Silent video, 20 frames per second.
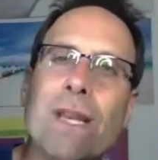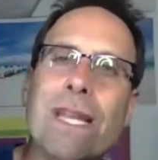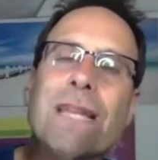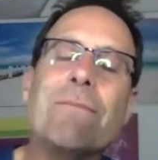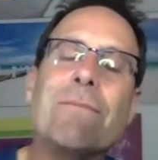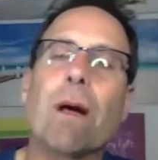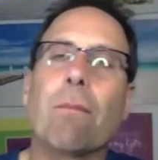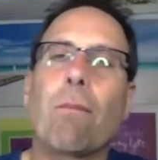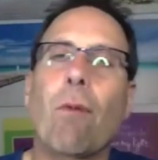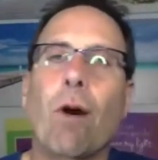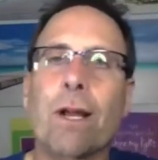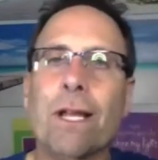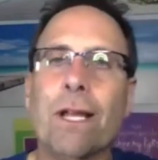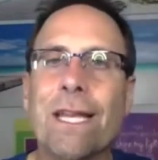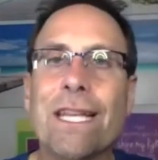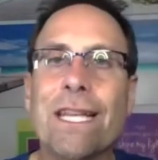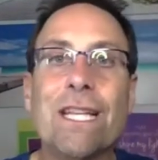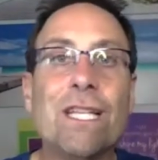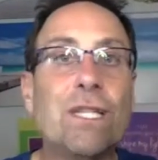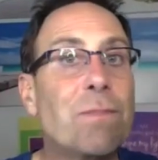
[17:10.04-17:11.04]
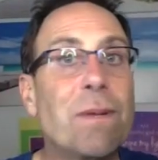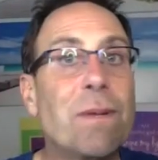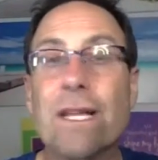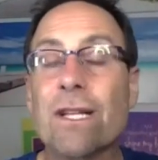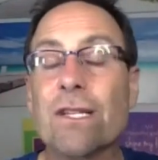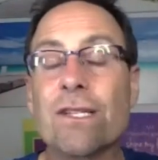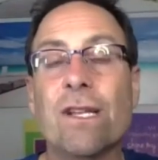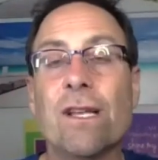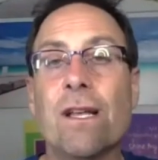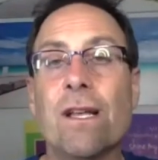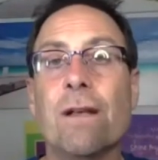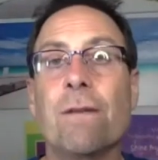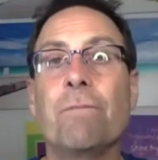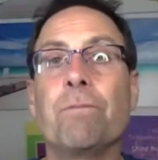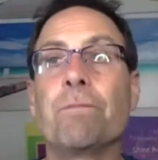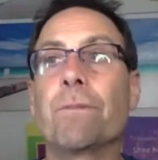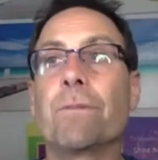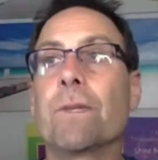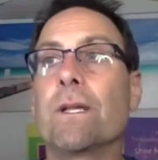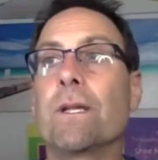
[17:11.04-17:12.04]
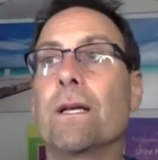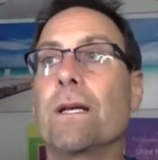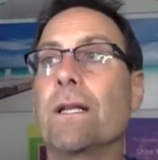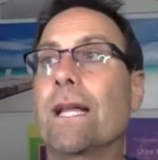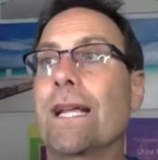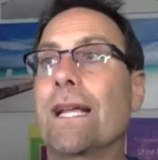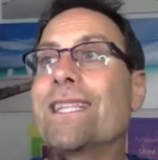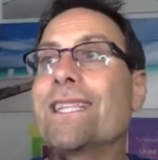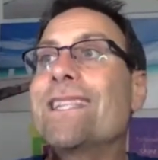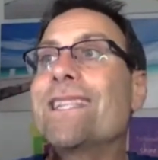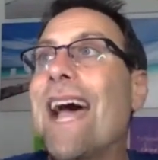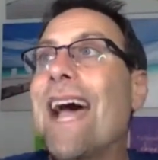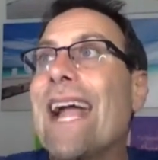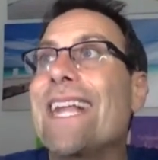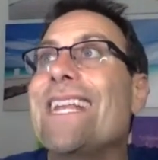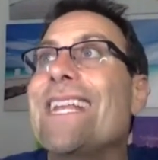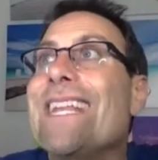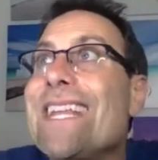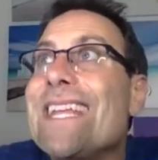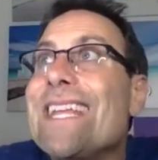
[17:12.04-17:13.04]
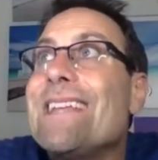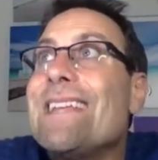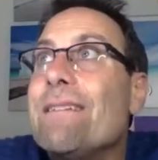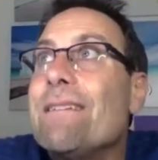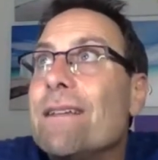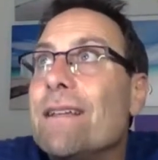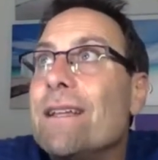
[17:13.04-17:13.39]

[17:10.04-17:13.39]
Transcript: email marketing is, because like 98%